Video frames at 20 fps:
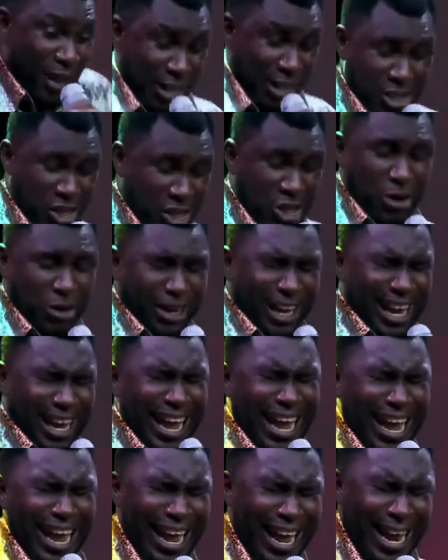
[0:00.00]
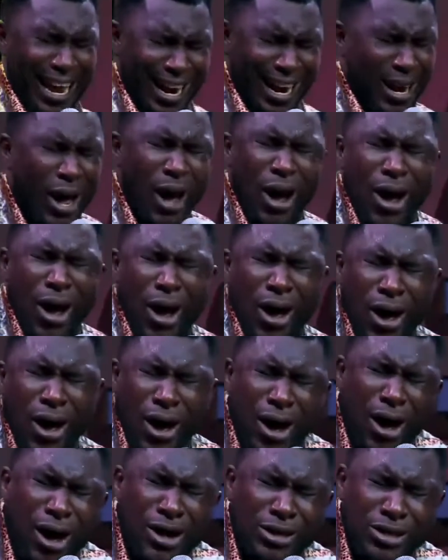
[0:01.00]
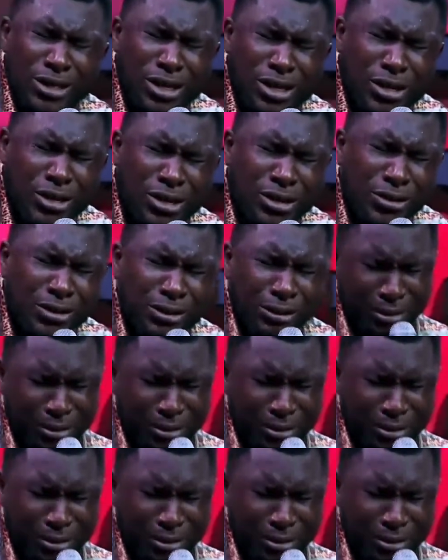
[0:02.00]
that you cannot do.